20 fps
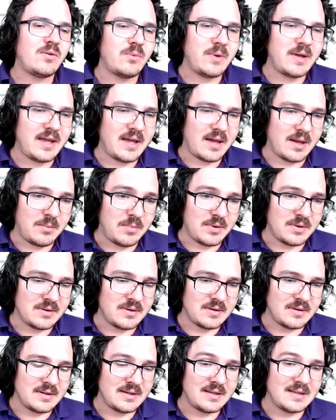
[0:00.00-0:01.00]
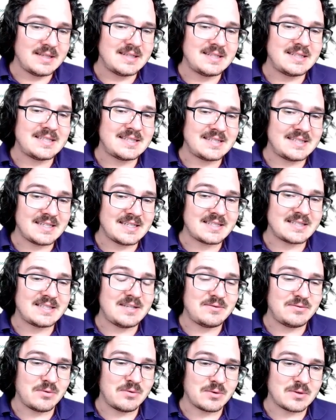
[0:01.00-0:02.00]
the way up to
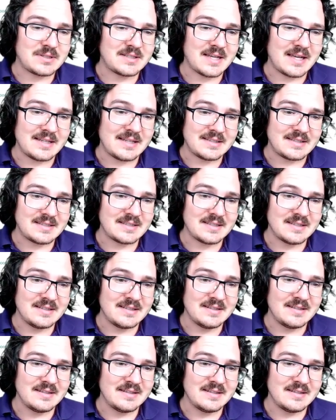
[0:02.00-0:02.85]
64 cents.